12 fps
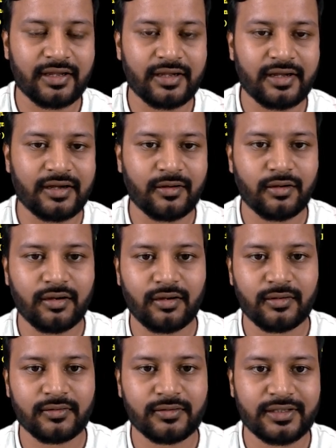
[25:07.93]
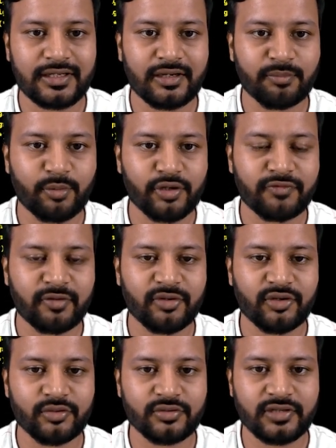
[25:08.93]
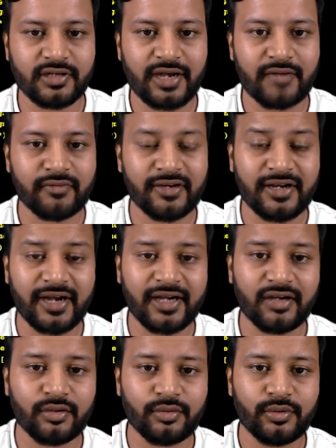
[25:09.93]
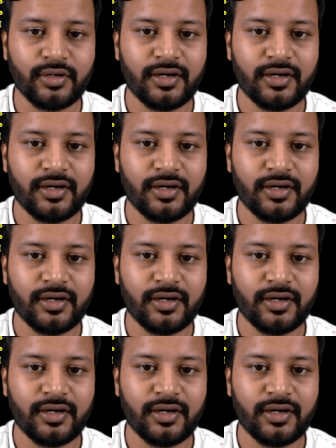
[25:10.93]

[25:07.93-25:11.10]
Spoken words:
the input from a user and we're trying to